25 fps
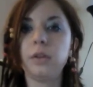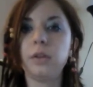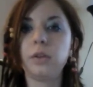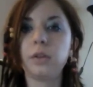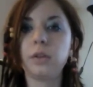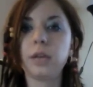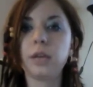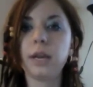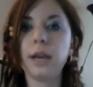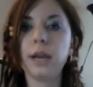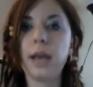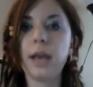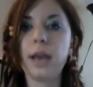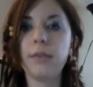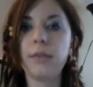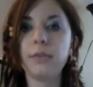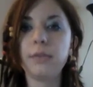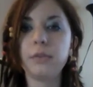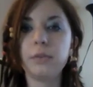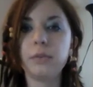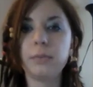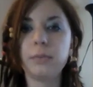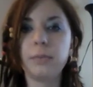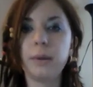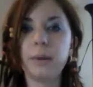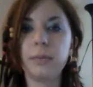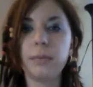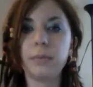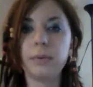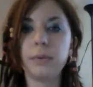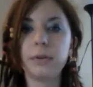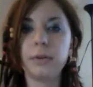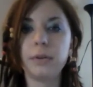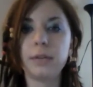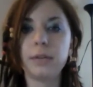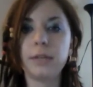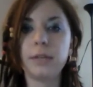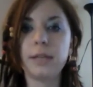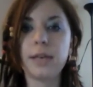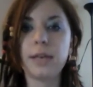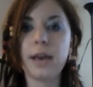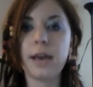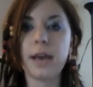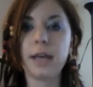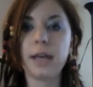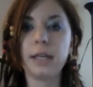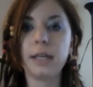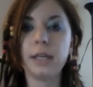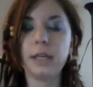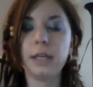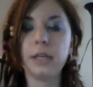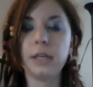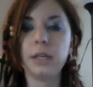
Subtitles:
you'll kind of have to remember that